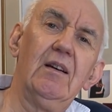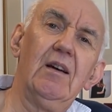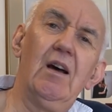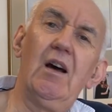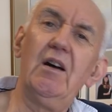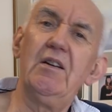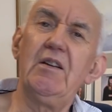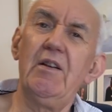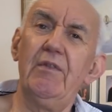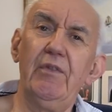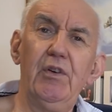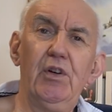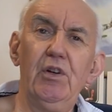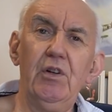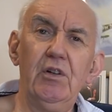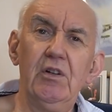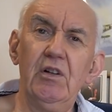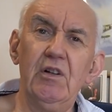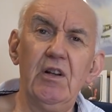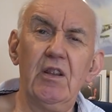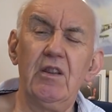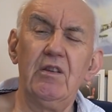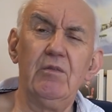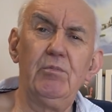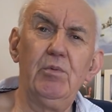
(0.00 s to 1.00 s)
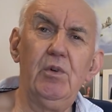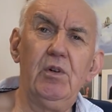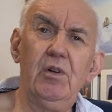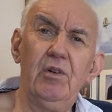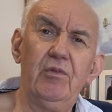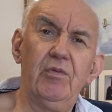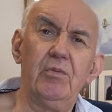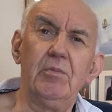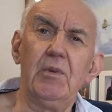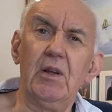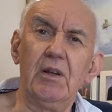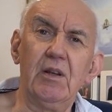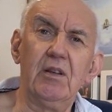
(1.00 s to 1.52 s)
I never heard another
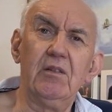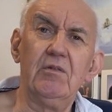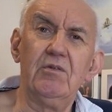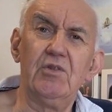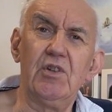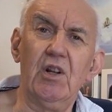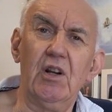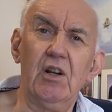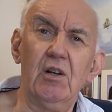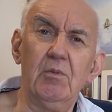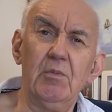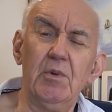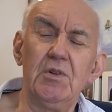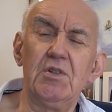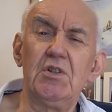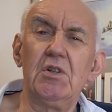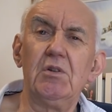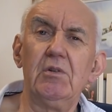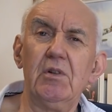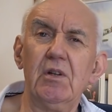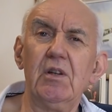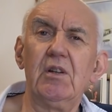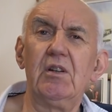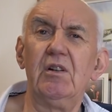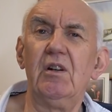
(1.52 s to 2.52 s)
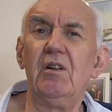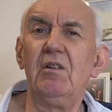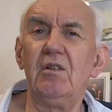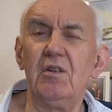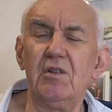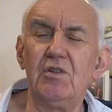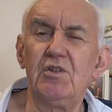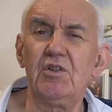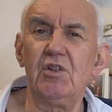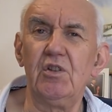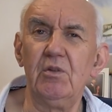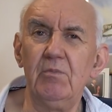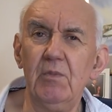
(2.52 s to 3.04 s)
word from that gentleman, so I can only
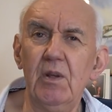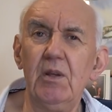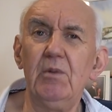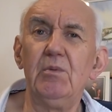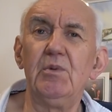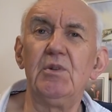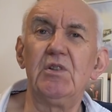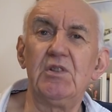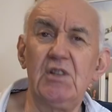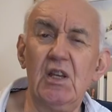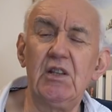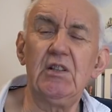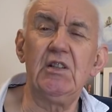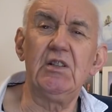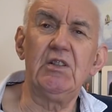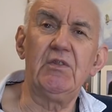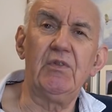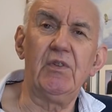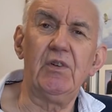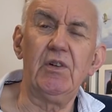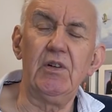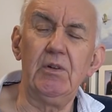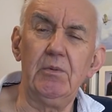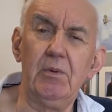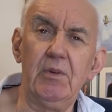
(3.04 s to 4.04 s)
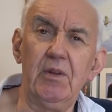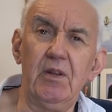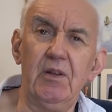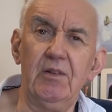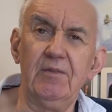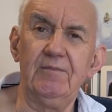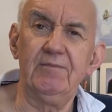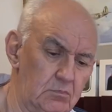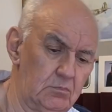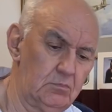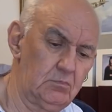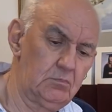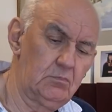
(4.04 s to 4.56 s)
assume he was satisfied with it.
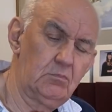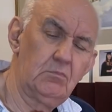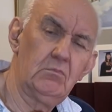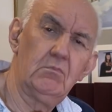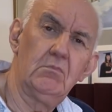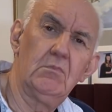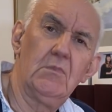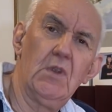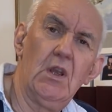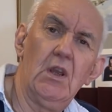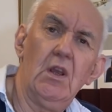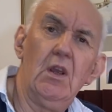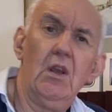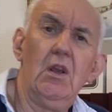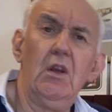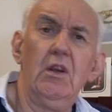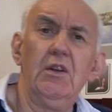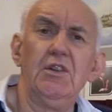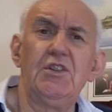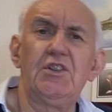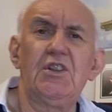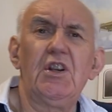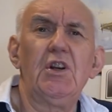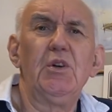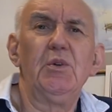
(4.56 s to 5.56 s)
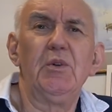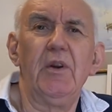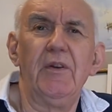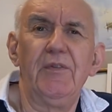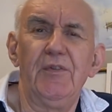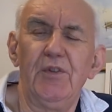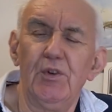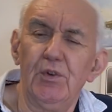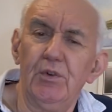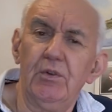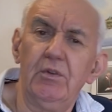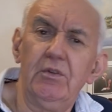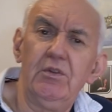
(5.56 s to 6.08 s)
So
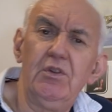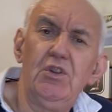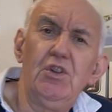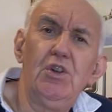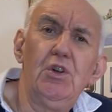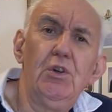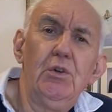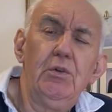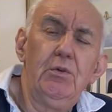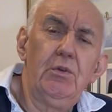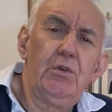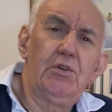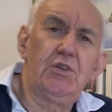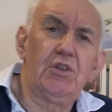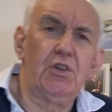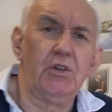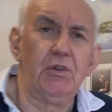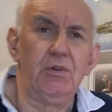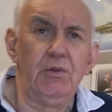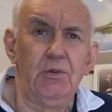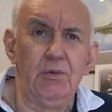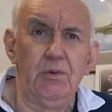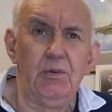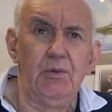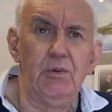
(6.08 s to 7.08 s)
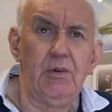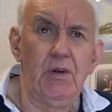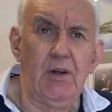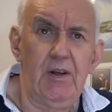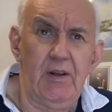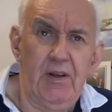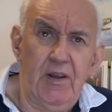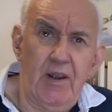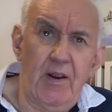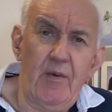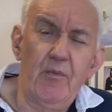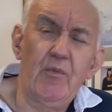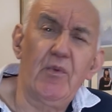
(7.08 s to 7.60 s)
if you're new to
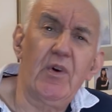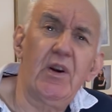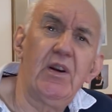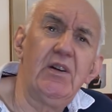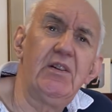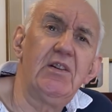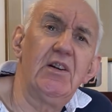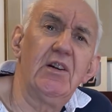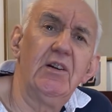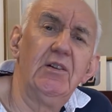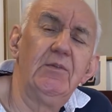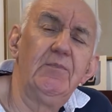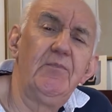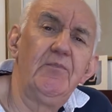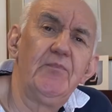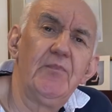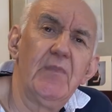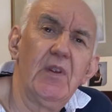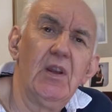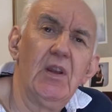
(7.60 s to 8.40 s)
ham radio,